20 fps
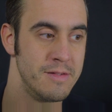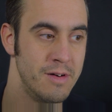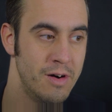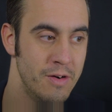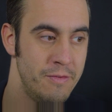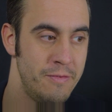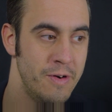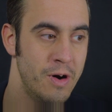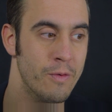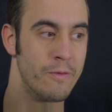
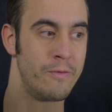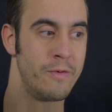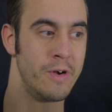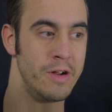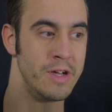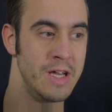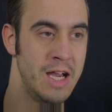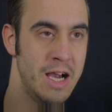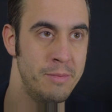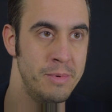I felt
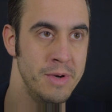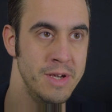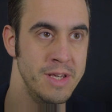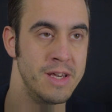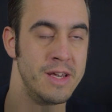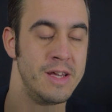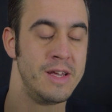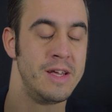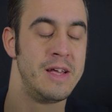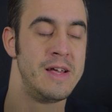very happy.
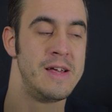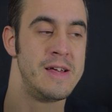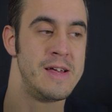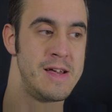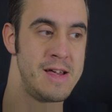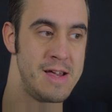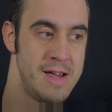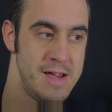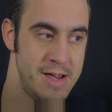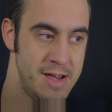
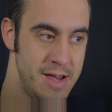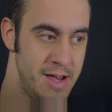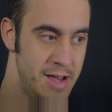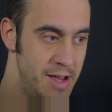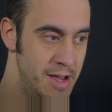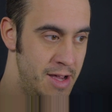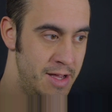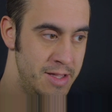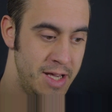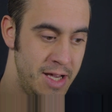
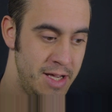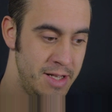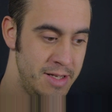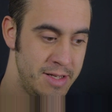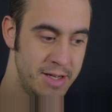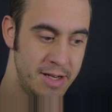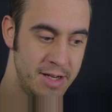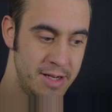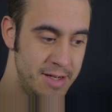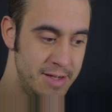And
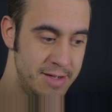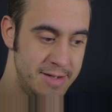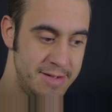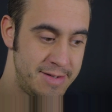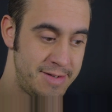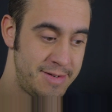then yeah,